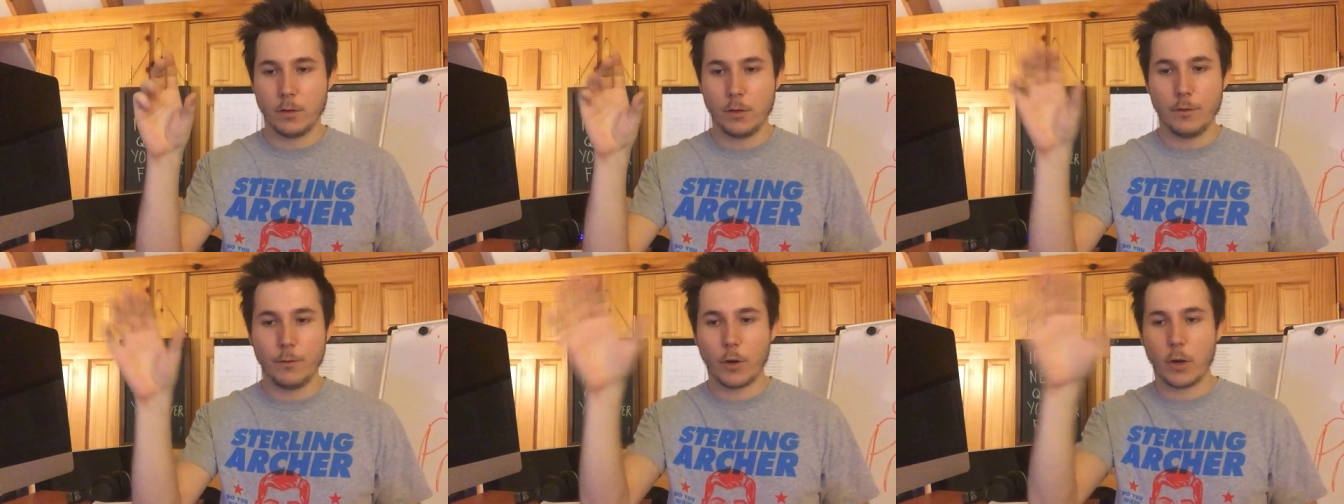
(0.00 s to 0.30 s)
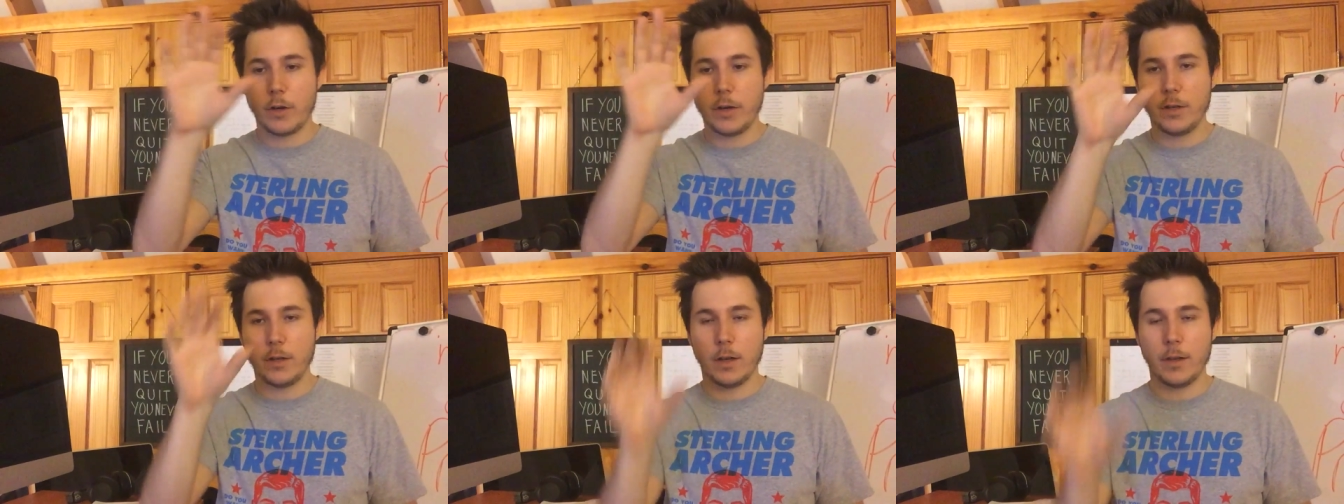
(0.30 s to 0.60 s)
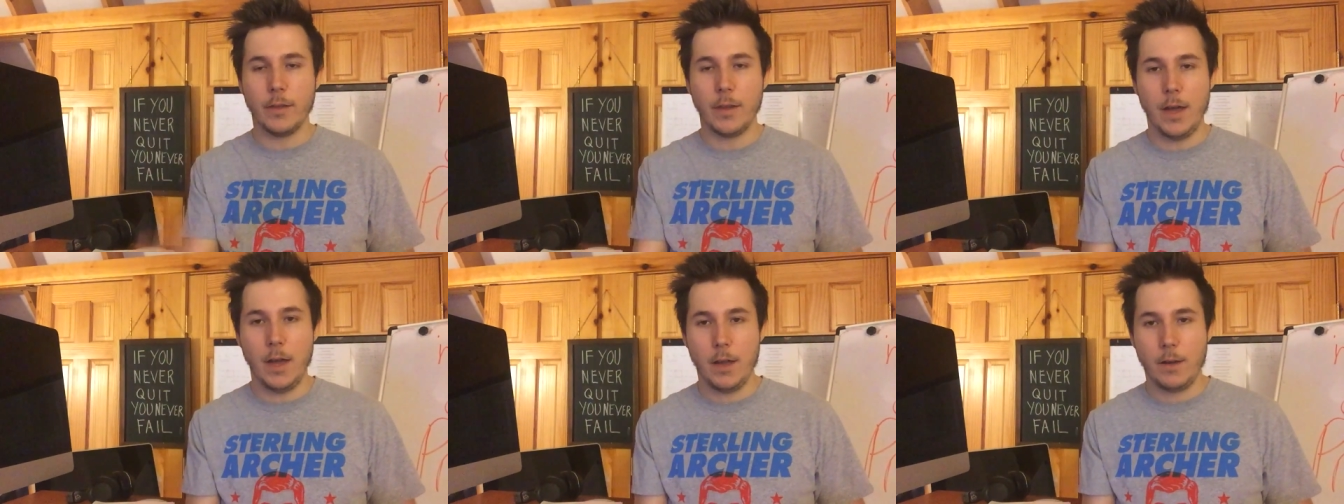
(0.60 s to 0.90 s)
You've already
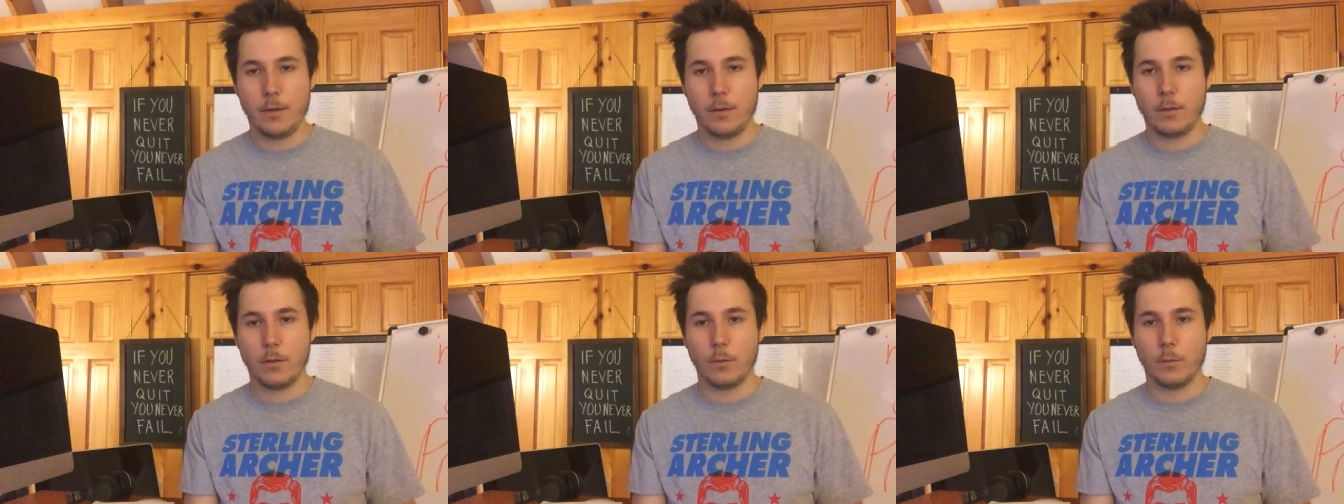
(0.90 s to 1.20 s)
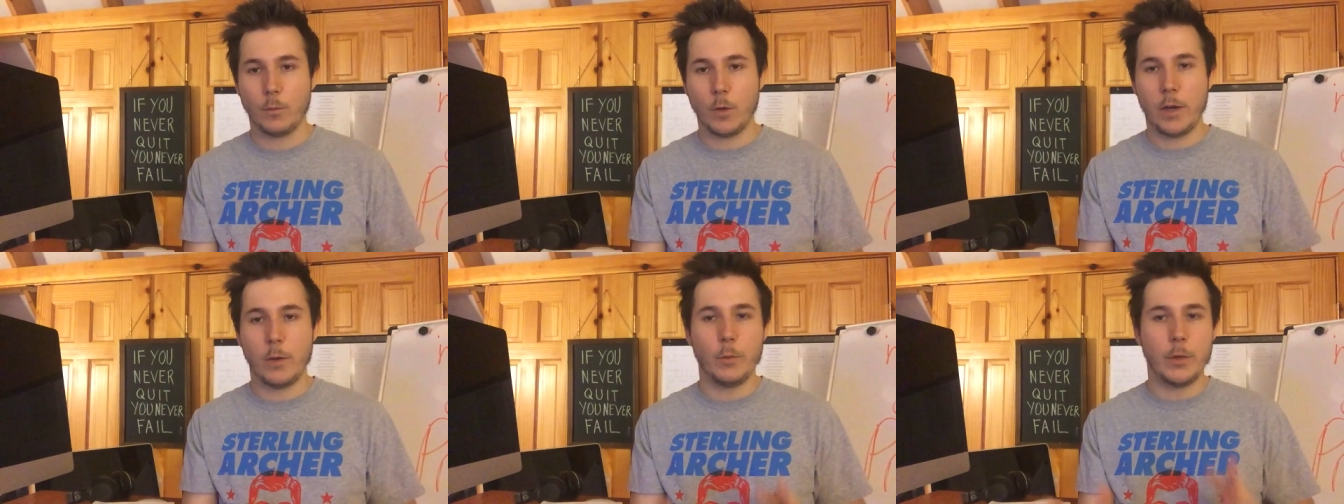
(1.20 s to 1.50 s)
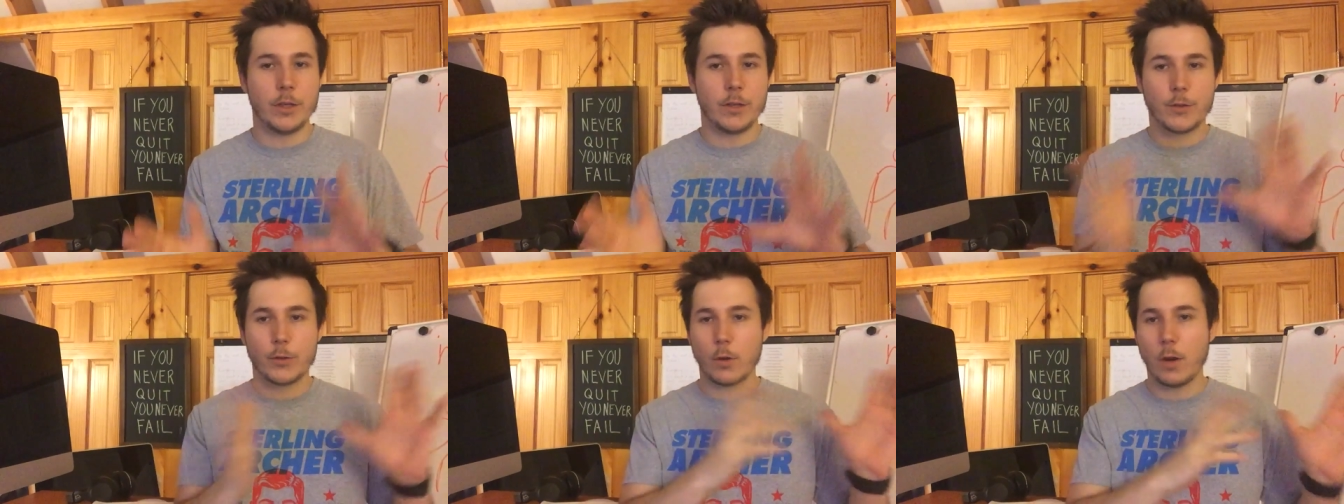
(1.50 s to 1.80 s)
done that, right?
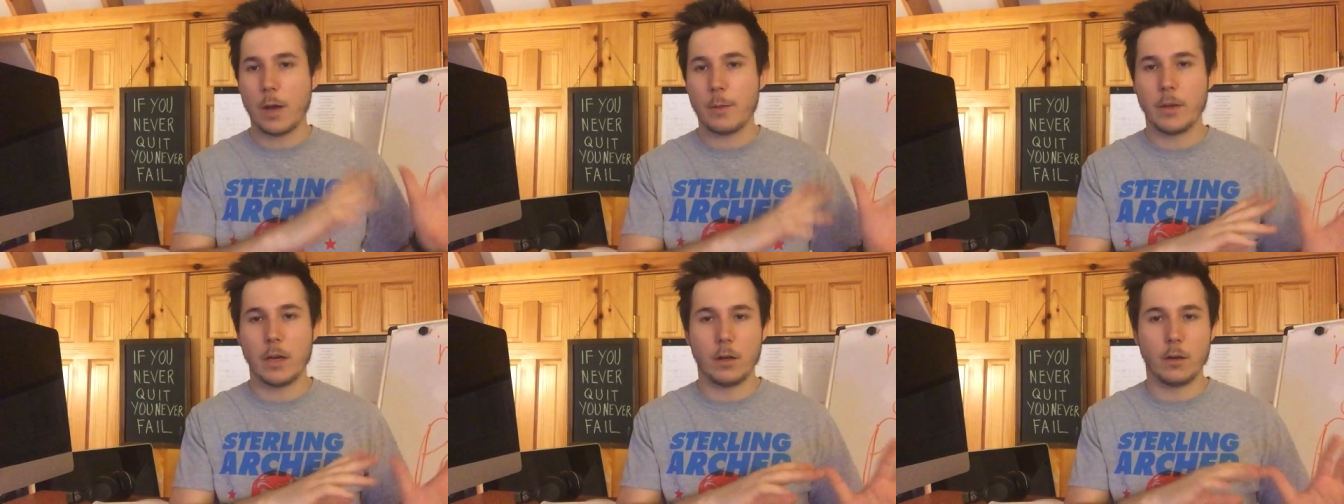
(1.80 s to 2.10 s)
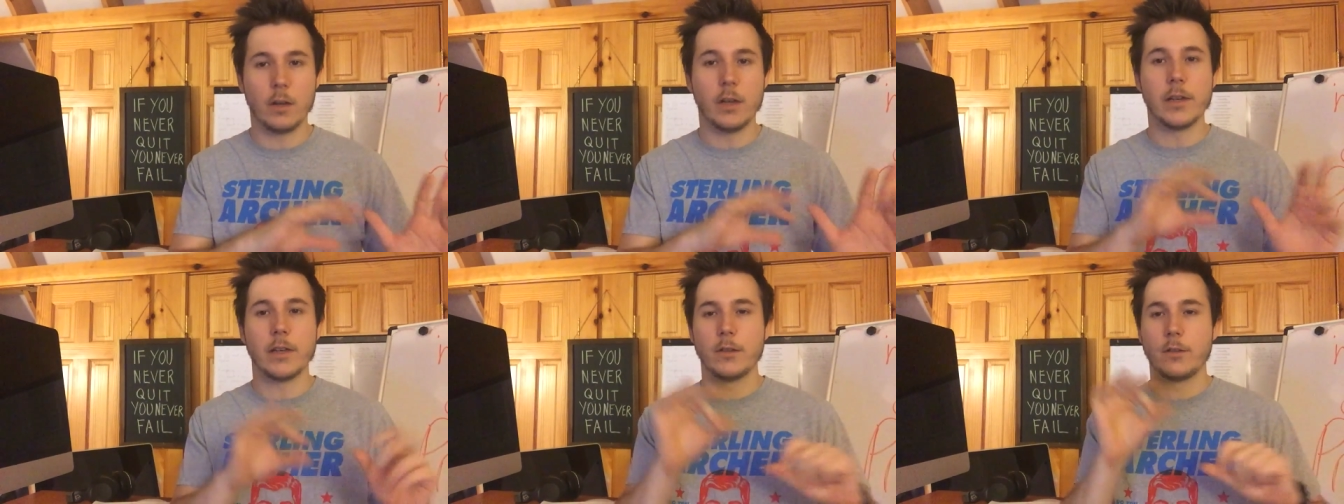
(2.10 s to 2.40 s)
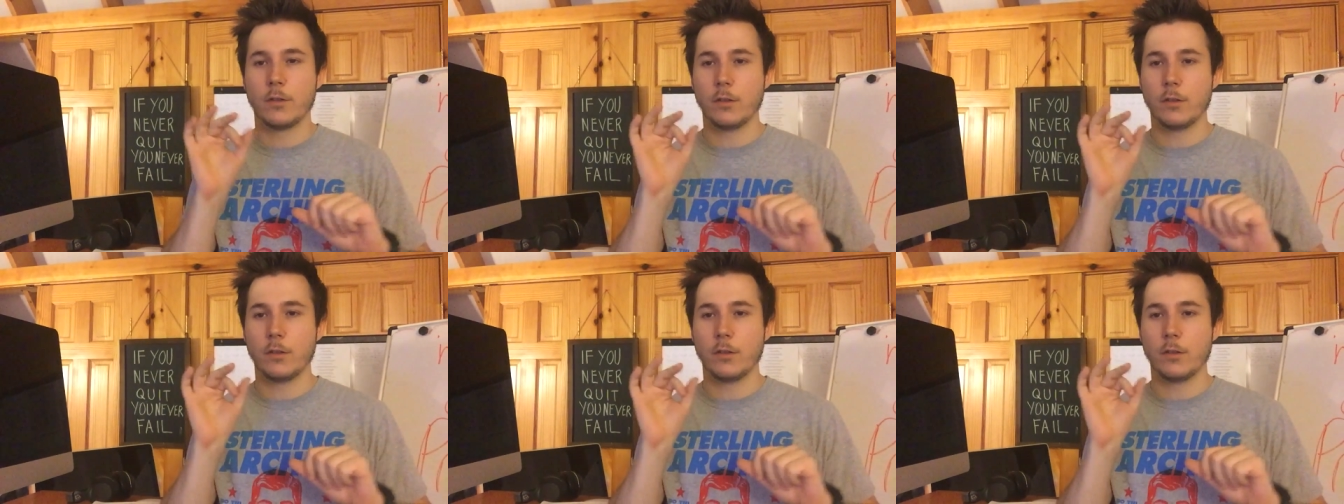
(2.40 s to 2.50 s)
We described that already.